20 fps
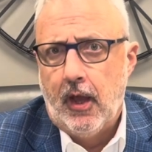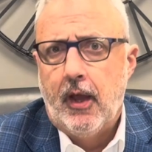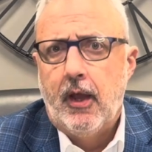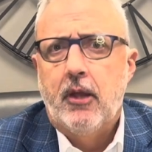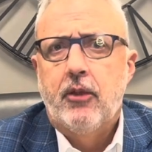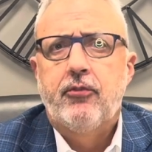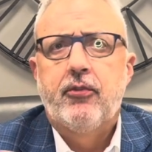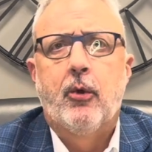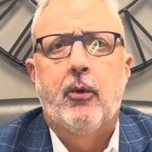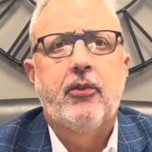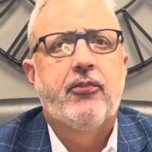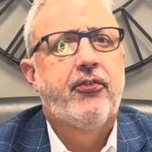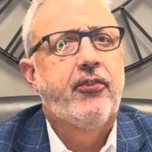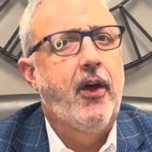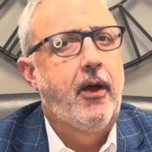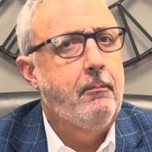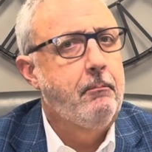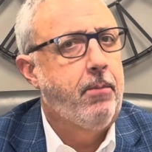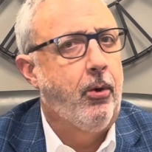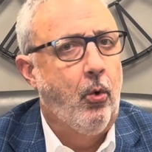So at
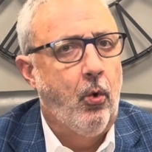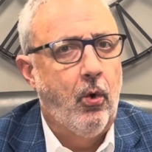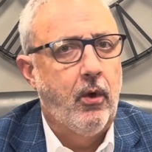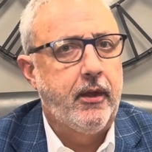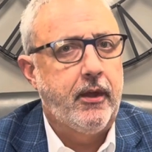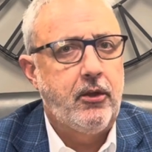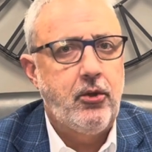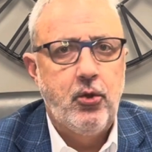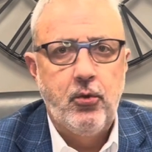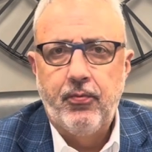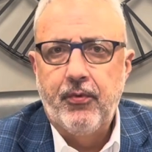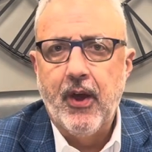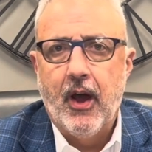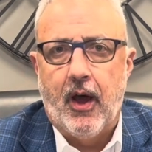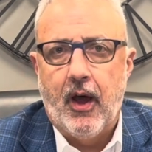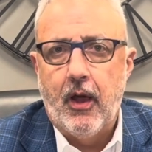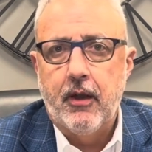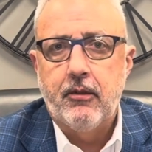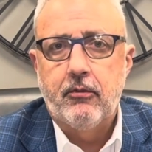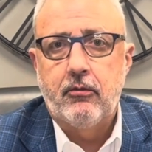some point, you've
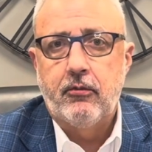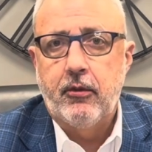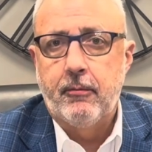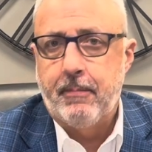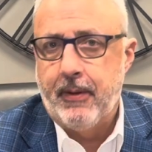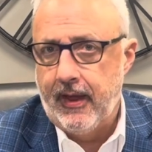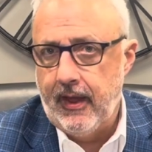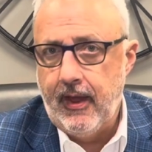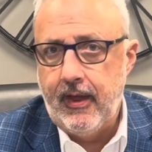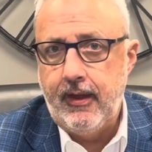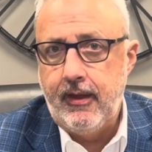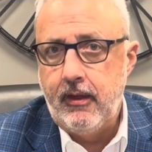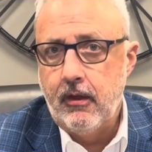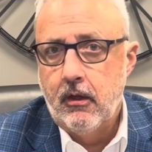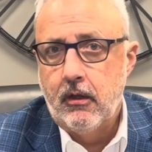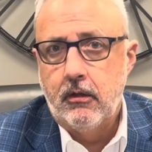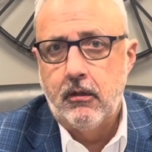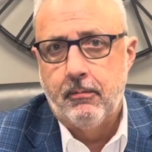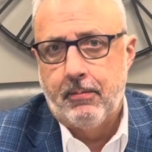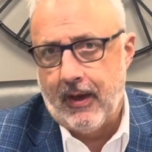got to pay
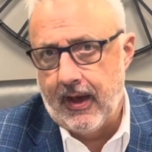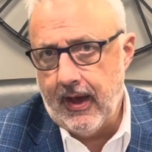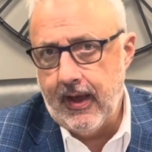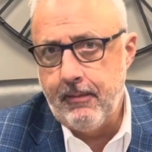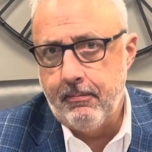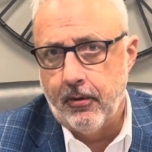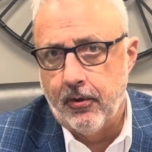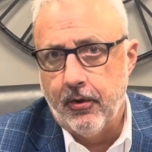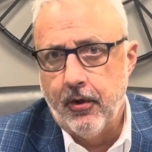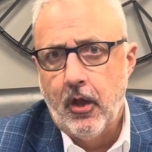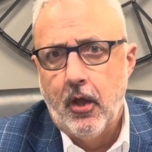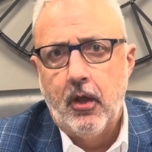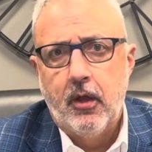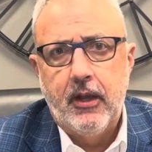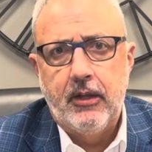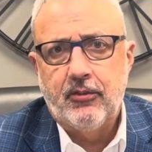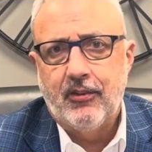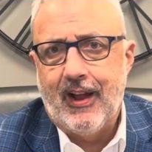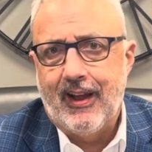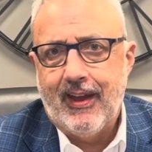the piper.
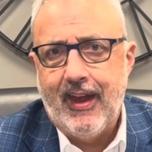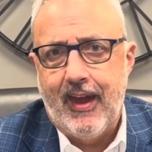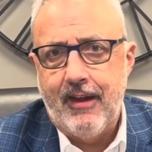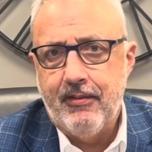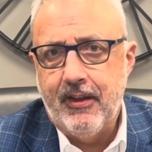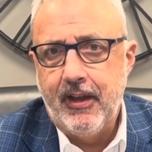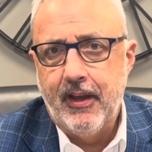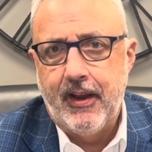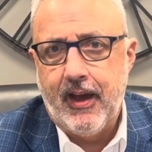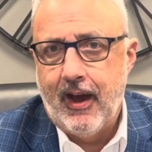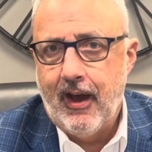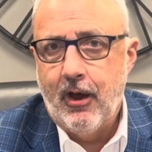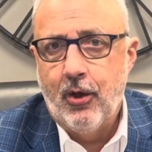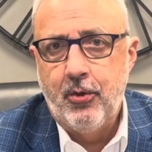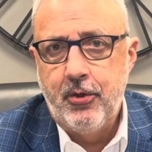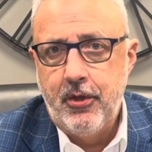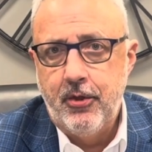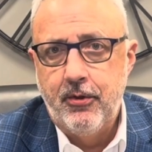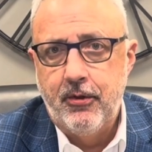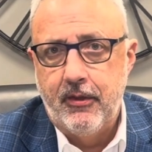It's like having an
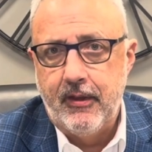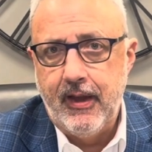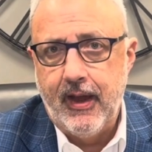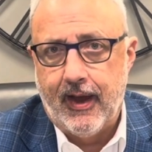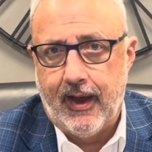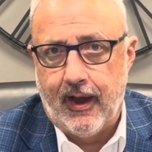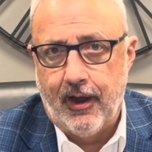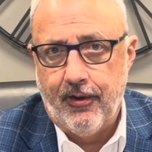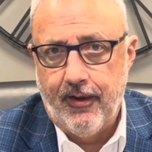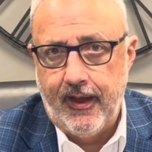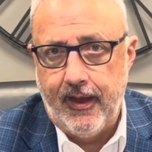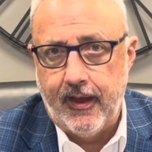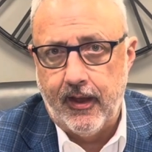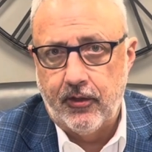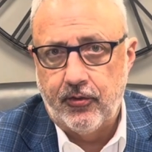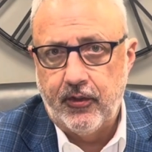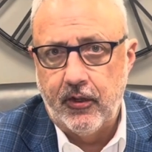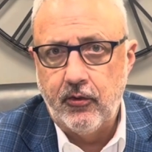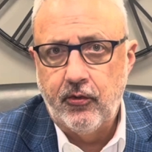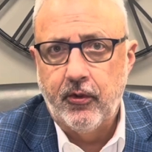IOU to the
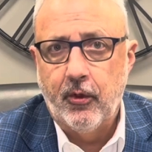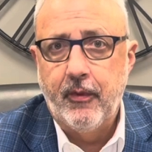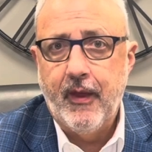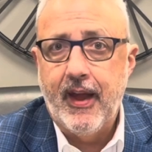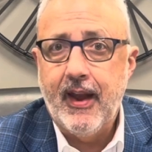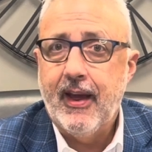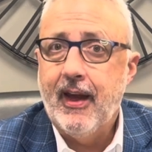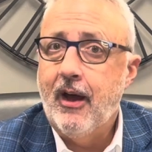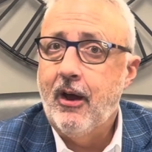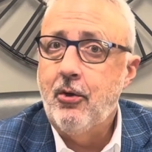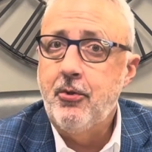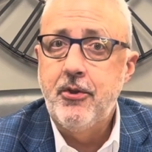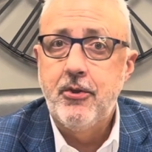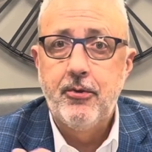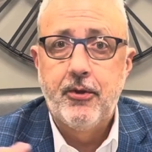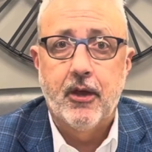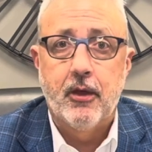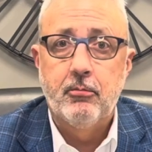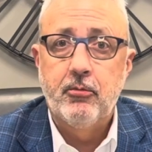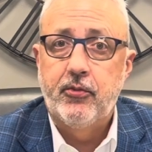IRS. And so that IOU
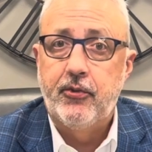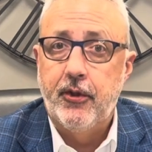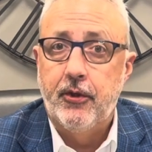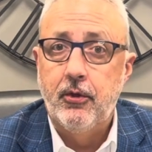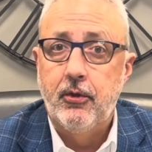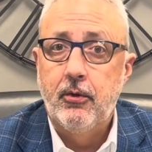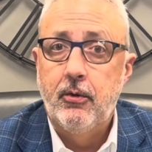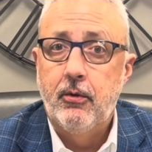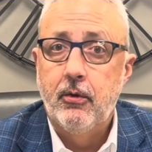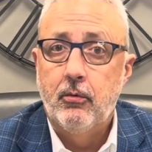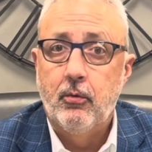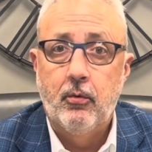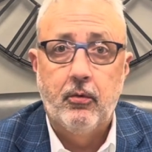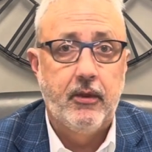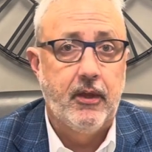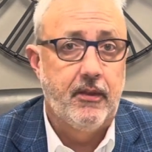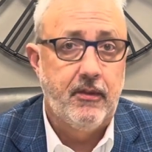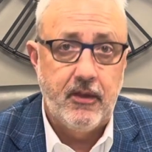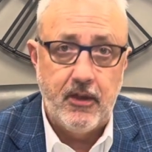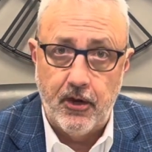comes due
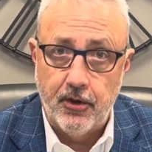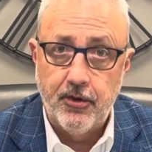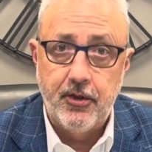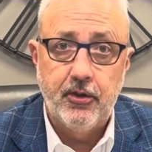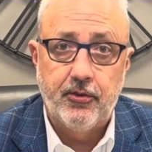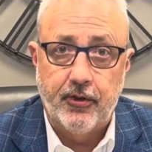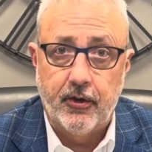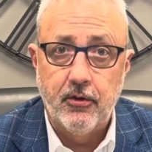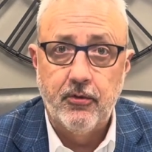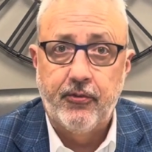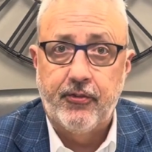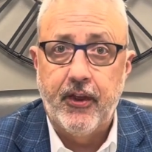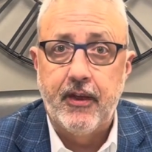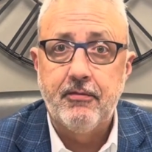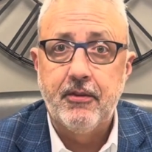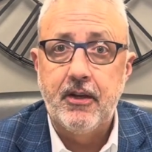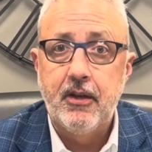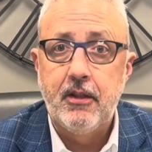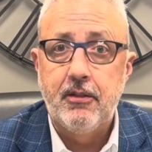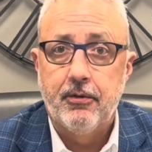in the year you turn
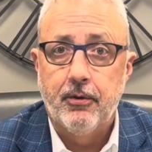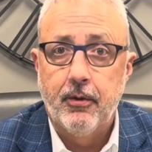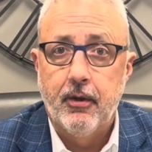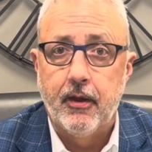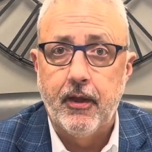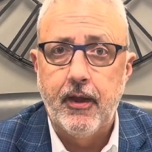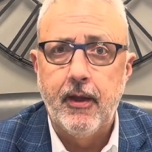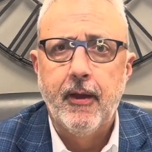73.